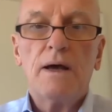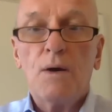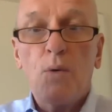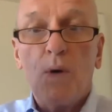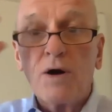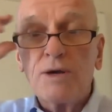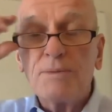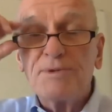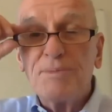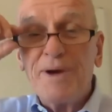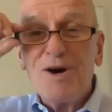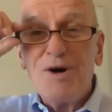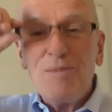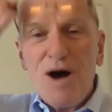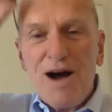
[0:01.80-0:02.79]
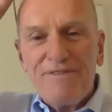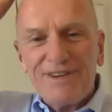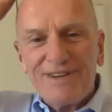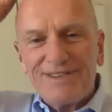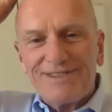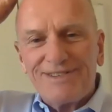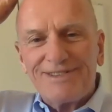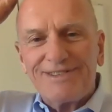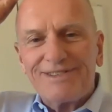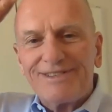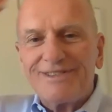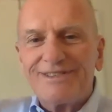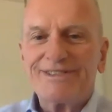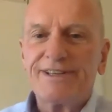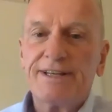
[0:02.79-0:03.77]
Welcome to my home
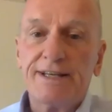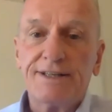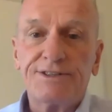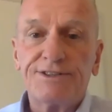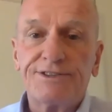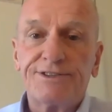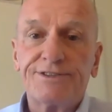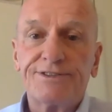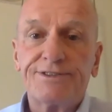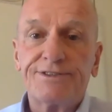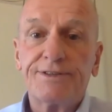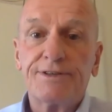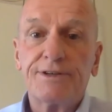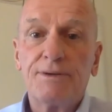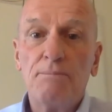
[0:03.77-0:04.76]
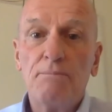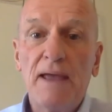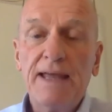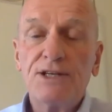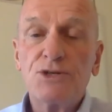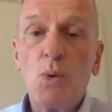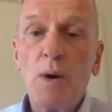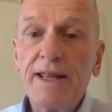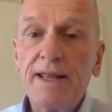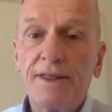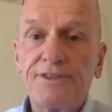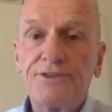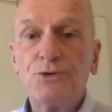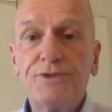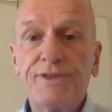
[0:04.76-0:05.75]
office. It's May
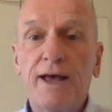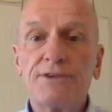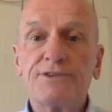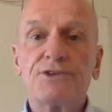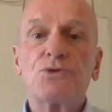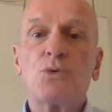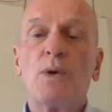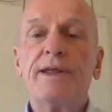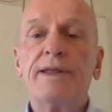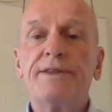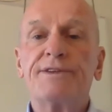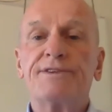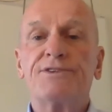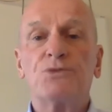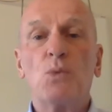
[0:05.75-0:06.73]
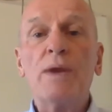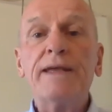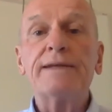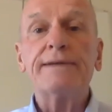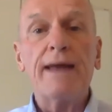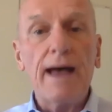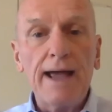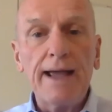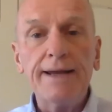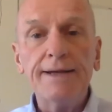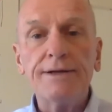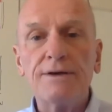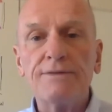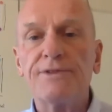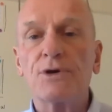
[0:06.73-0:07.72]
20th, 2020. This is week
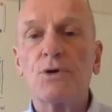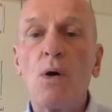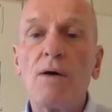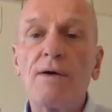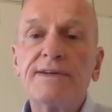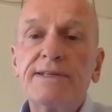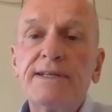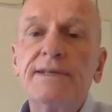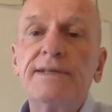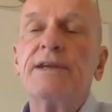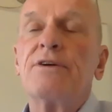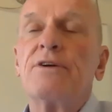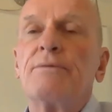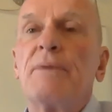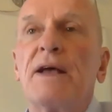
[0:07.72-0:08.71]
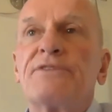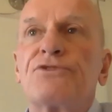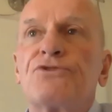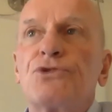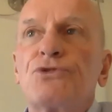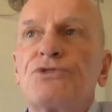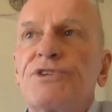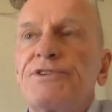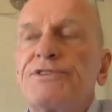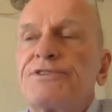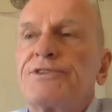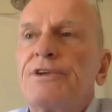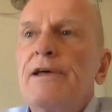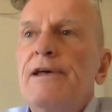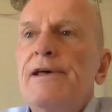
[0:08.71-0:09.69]
9 of the quarantine here in
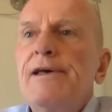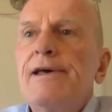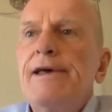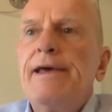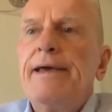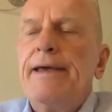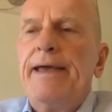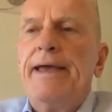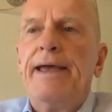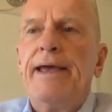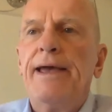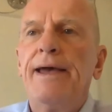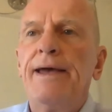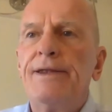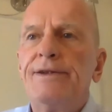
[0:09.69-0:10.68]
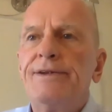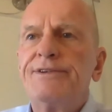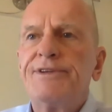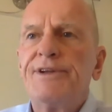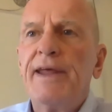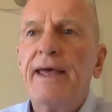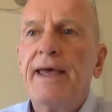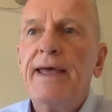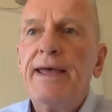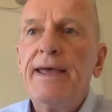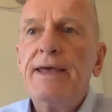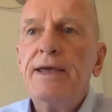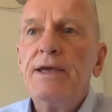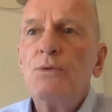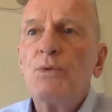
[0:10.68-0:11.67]
Massachusetts. And
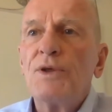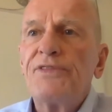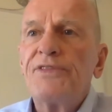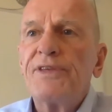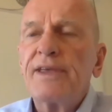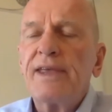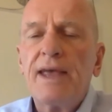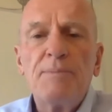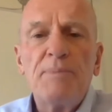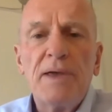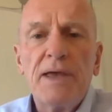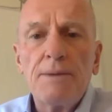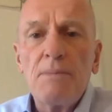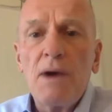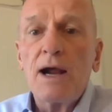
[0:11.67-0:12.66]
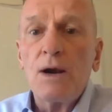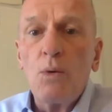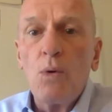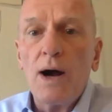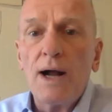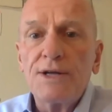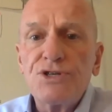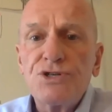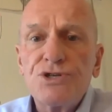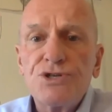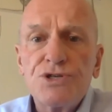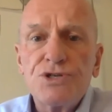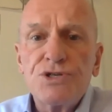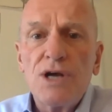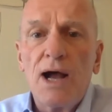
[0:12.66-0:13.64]
today with the Ann
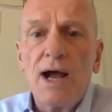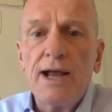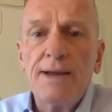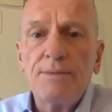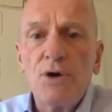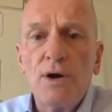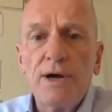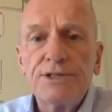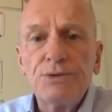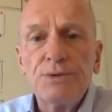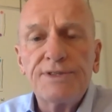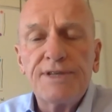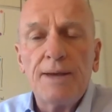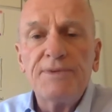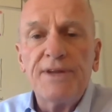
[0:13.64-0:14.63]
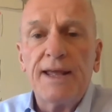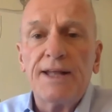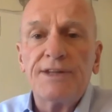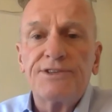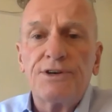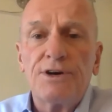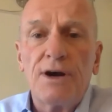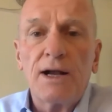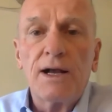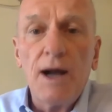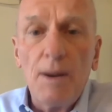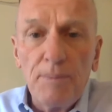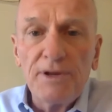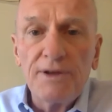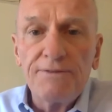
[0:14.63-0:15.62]
MarketWatch, I am going to attempt to answer a
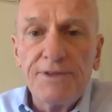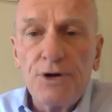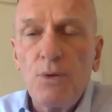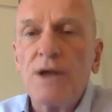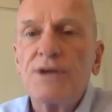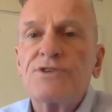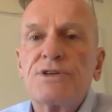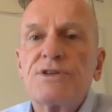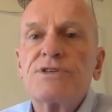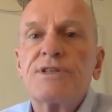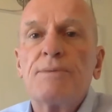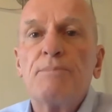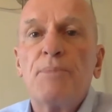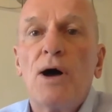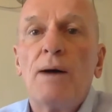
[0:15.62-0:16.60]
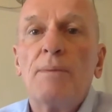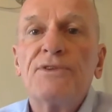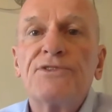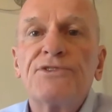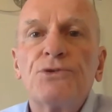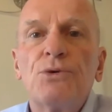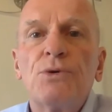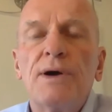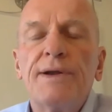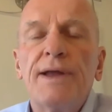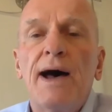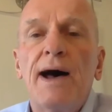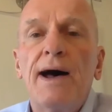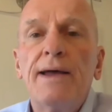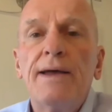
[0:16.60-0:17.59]
couple of the questions that Bob and Sue and
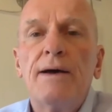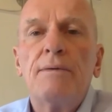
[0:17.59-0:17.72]
I